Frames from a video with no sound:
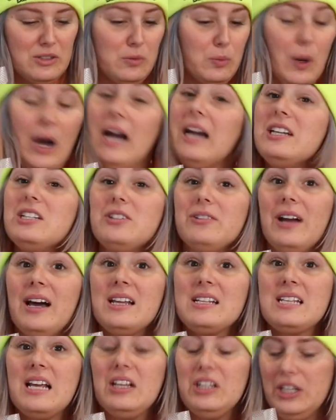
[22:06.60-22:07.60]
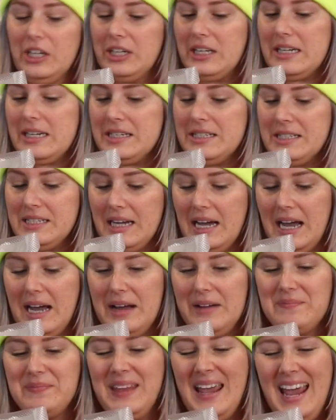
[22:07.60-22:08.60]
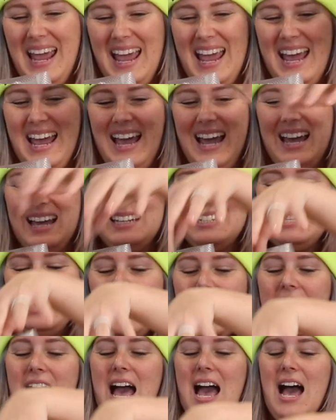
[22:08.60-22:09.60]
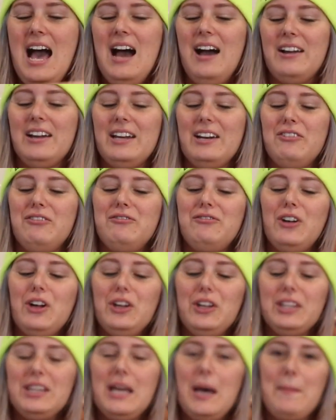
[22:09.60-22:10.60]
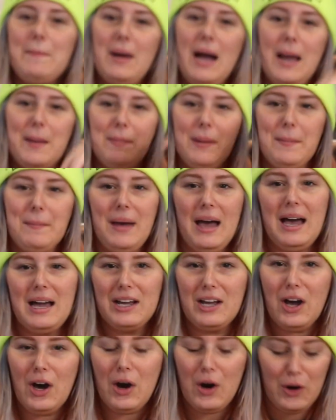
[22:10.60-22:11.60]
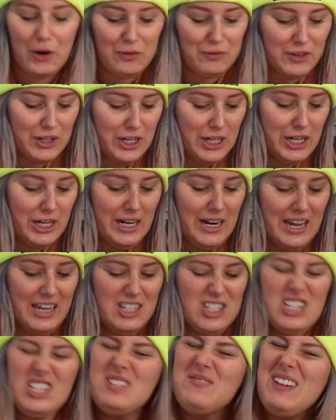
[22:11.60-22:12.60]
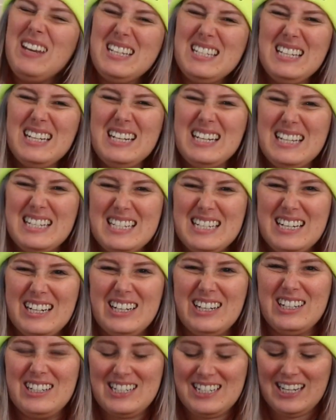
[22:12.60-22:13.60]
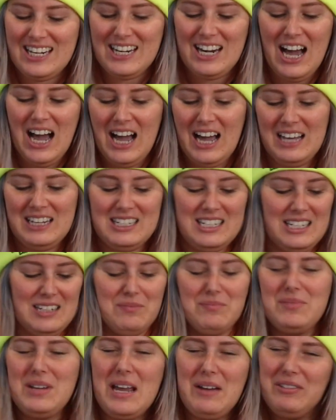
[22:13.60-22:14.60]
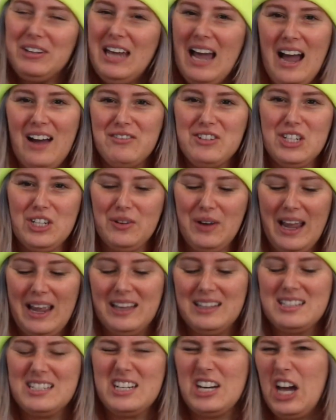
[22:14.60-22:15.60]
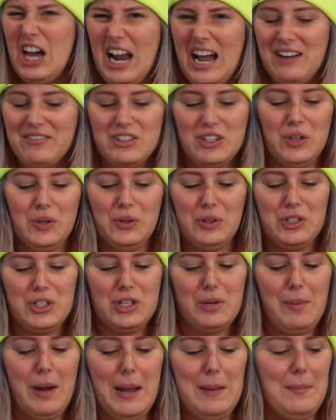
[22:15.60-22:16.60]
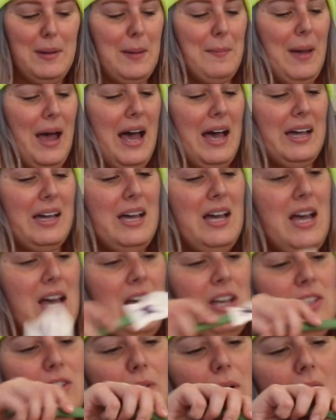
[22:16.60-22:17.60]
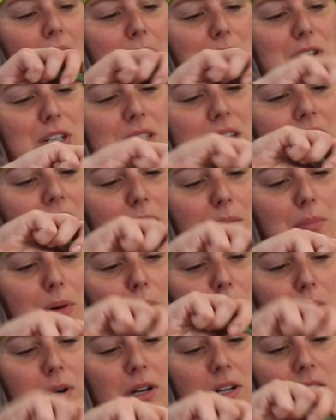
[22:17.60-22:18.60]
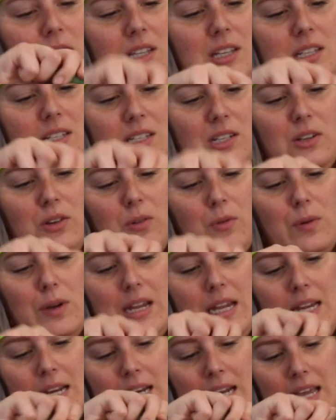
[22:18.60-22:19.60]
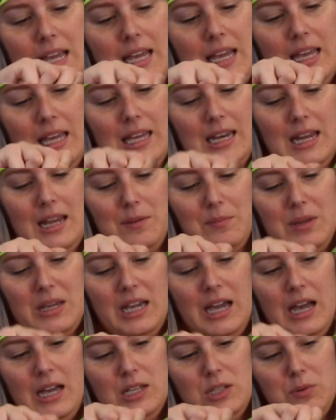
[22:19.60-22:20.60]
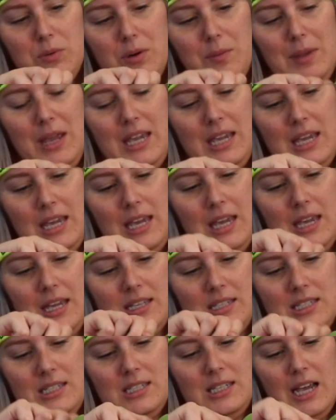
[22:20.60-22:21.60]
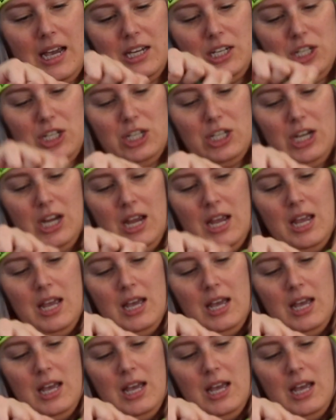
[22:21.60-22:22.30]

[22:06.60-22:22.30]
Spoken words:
is why I do not sell cookies. And I'm gonna fold that piping bag over. It just makes it easier to be able to have 2 hands and not have to hold your piping bag. So I'm just gonna pour this green in, and because we're making such